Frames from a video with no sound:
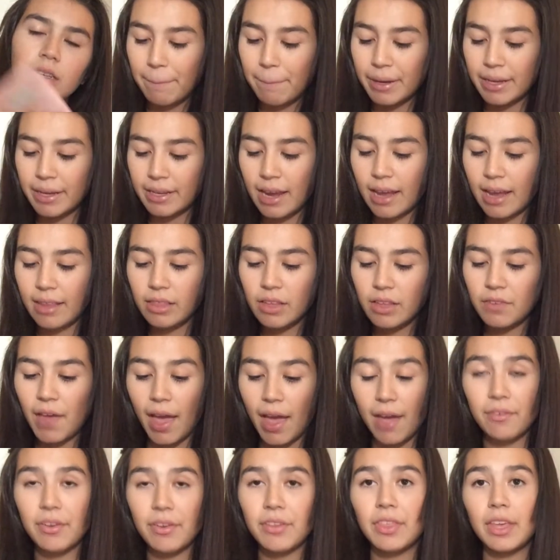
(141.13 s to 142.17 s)
But I love
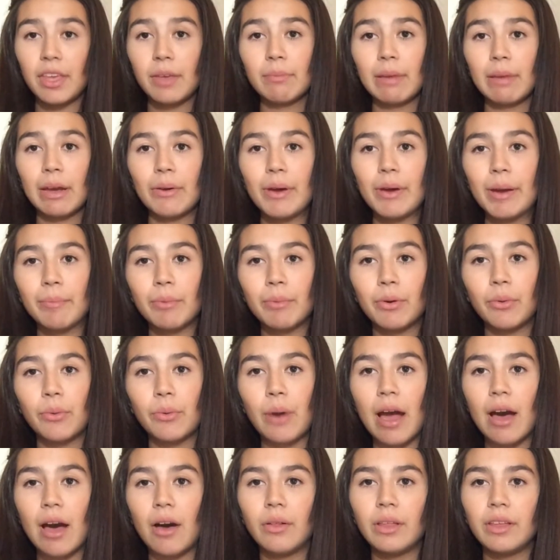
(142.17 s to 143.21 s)
everything by Rainbow
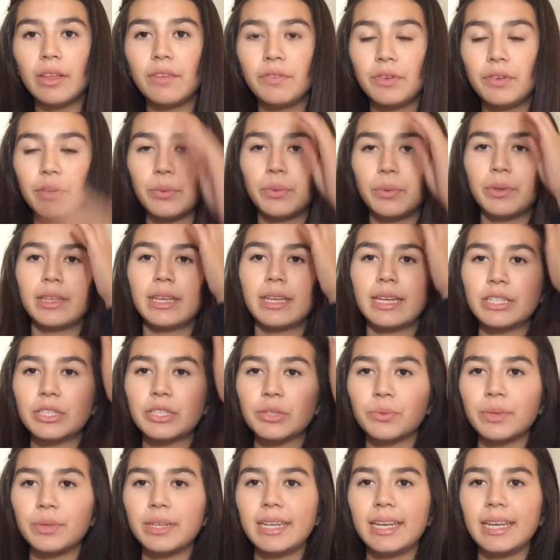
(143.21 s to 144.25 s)
Rowe. If you're really
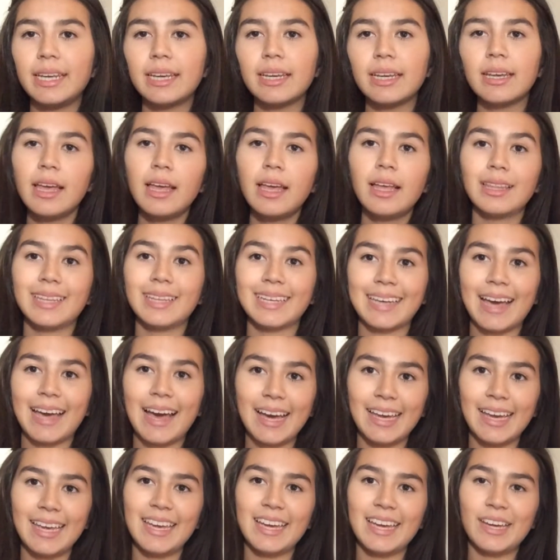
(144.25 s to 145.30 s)
into reading like
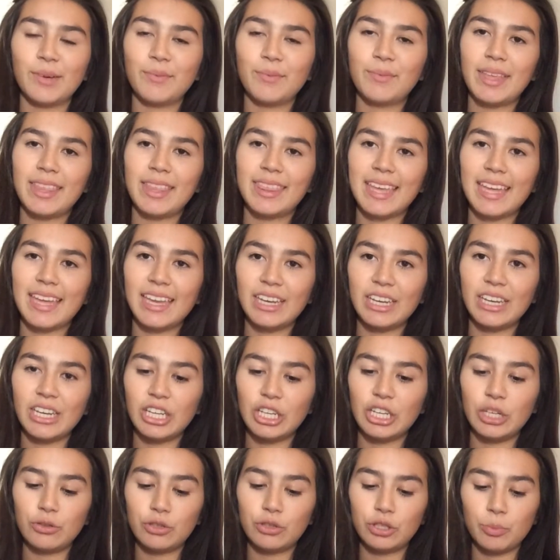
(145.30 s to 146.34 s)
I am, then
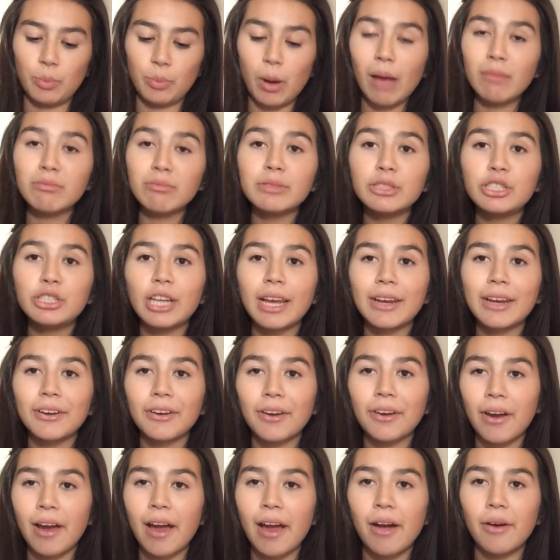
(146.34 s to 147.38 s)
you should probably check
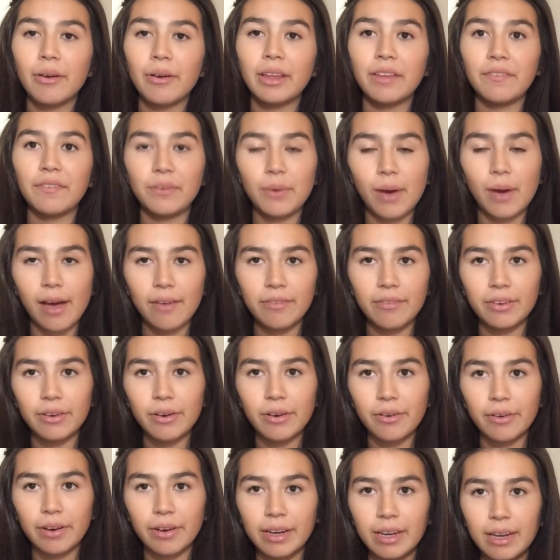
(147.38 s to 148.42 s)
her out if you haven't
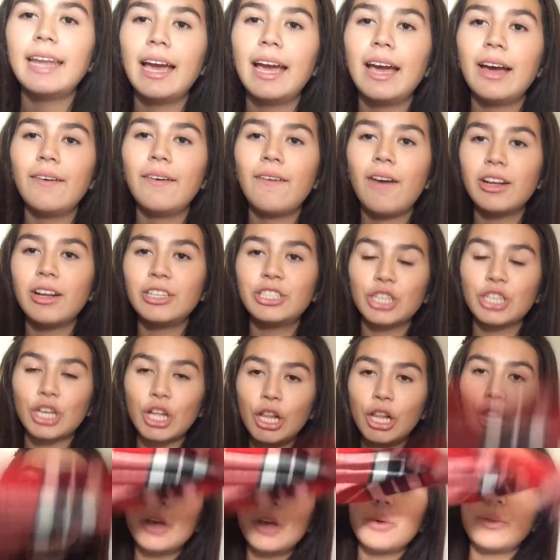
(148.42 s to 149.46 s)
already. Now onto
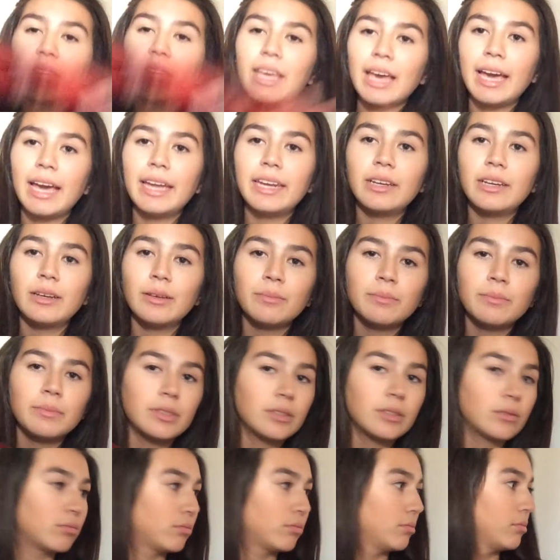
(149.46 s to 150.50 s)
clothing items.